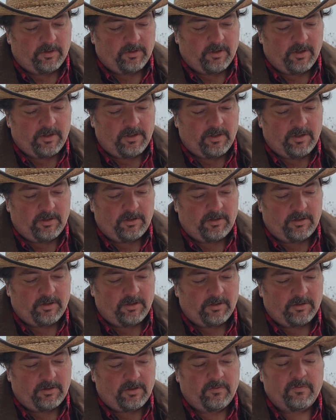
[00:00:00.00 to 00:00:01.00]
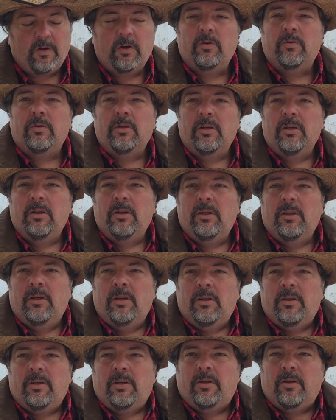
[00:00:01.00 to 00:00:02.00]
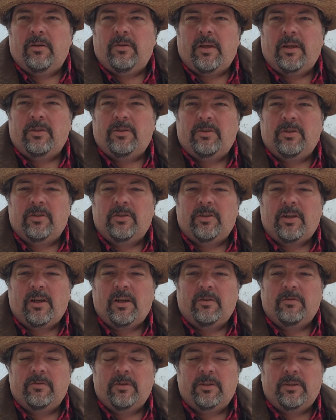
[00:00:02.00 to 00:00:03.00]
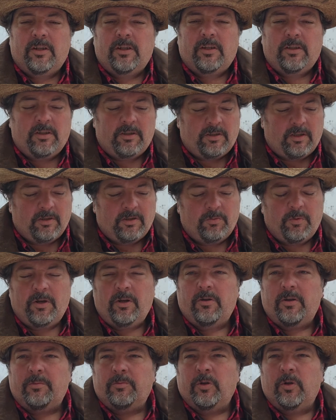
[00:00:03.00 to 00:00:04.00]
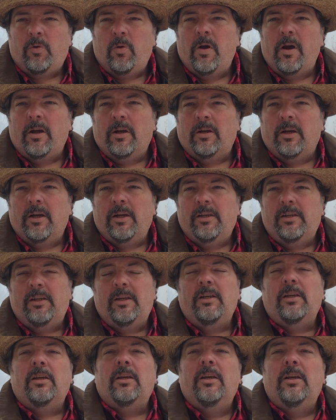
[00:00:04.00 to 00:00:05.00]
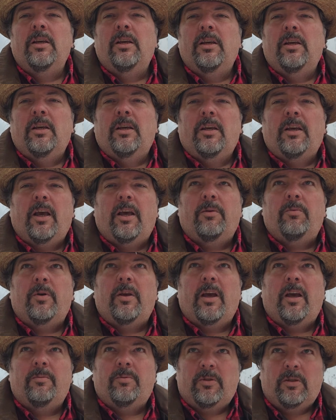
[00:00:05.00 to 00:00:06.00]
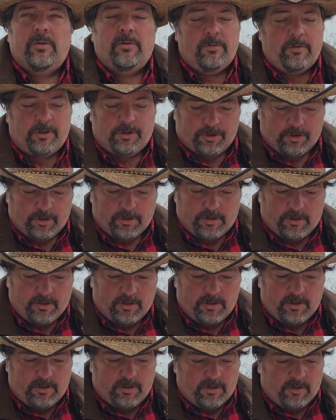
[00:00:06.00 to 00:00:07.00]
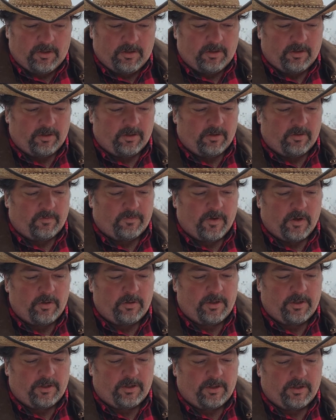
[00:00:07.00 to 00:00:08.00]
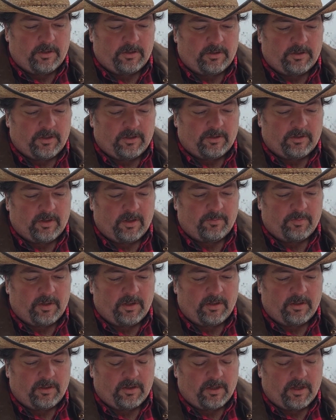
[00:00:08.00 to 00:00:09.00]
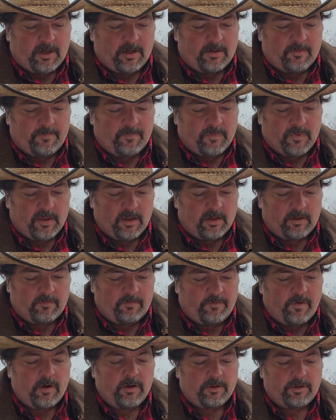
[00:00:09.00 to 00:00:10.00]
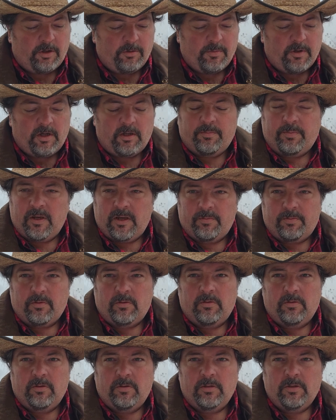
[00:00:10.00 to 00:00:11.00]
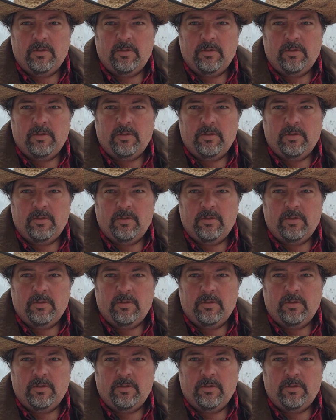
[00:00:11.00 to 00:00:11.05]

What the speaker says: studying to vote. That's just how ridiculous it is. We don't even require ID, and we absolutely should. Voting is something that far too many people